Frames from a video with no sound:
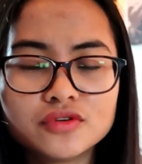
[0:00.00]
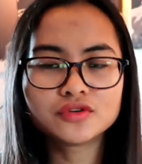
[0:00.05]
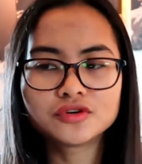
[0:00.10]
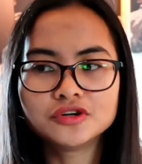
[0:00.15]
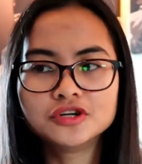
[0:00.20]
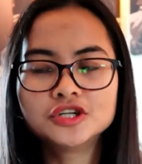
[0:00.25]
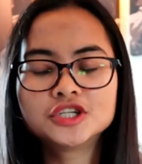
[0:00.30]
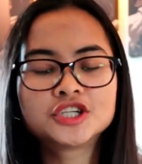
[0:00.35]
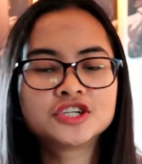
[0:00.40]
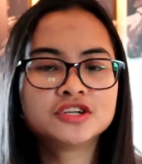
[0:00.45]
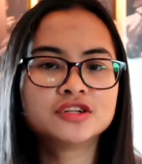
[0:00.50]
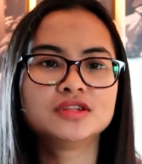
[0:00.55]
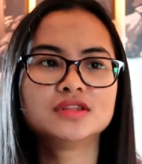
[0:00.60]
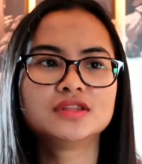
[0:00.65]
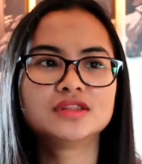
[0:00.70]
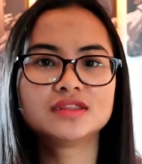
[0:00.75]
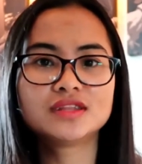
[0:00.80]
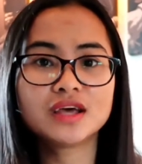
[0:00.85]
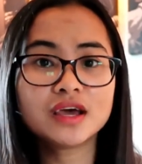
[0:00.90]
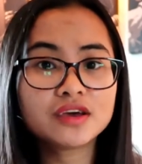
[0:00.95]
or you should
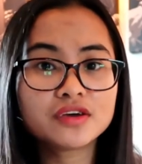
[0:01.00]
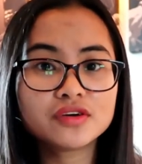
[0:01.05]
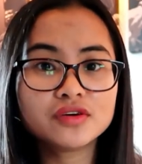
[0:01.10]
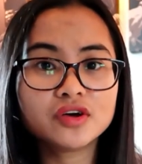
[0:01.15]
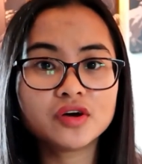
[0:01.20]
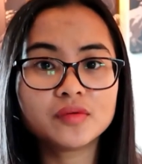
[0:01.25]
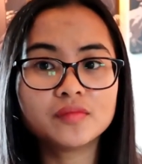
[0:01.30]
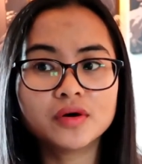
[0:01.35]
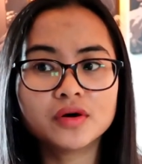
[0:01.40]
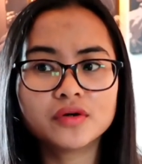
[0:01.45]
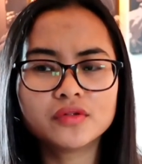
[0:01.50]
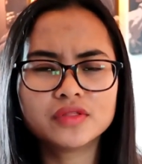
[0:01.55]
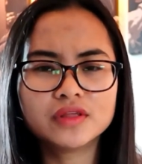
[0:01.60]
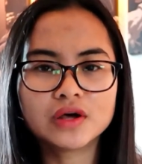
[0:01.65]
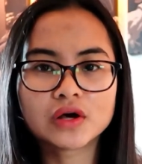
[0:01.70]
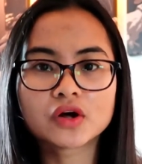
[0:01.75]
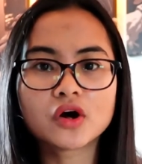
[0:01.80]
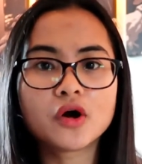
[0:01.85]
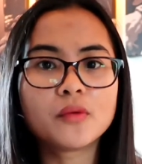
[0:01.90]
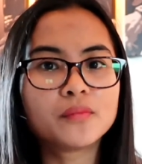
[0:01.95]
thank you about
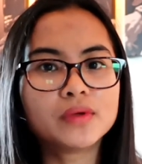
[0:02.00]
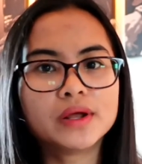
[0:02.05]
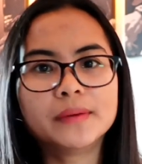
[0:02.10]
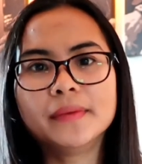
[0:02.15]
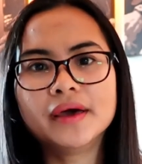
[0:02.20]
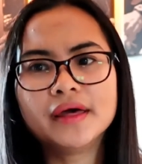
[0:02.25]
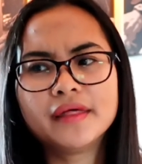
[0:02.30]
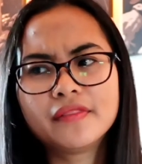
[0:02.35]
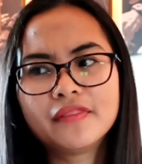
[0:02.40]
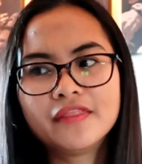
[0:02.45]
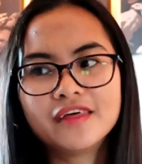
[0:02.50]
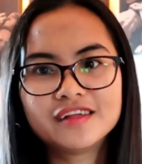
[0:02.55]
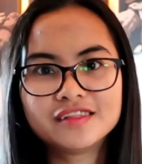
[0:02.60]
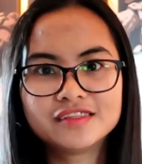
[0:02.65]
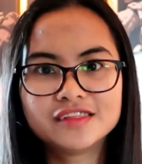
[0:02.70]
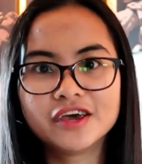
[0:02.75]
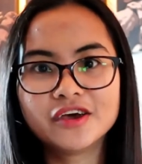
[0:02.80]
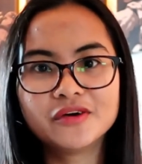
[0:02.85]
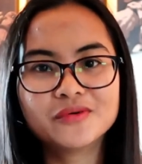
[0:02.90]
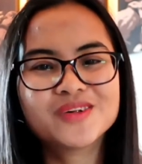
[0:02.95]
the compliment
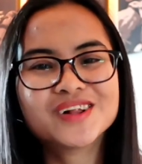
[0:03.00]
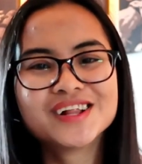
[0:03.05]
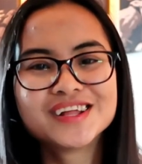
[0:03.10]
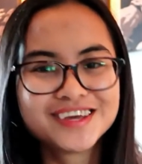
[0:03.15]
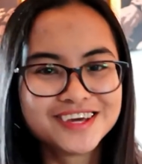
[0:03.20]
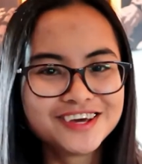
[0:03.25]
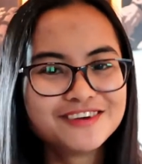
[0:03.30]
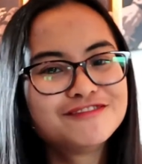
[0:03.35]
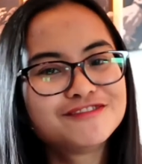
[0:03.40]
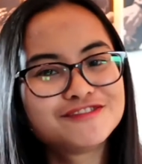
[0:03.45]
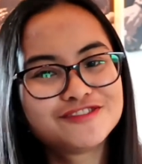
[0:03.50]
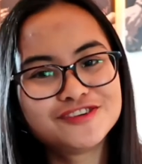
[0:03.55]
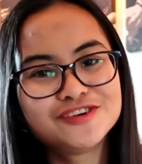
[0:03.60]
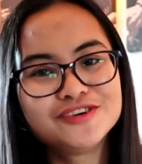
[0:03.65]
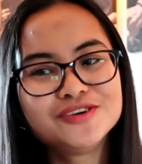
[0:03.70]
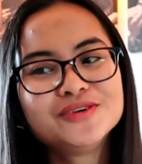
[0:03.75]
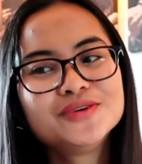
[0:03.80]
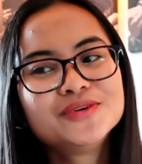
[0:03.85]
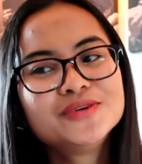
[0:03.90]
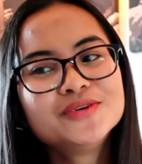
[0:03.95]
that they will give to
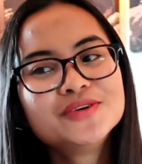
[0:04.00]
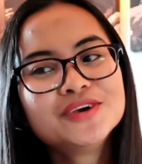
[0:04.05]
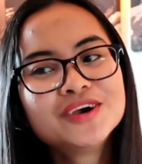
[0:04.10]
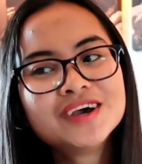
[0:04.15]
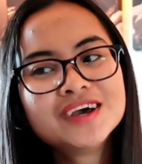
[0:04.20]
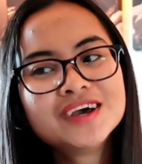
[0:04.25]
you.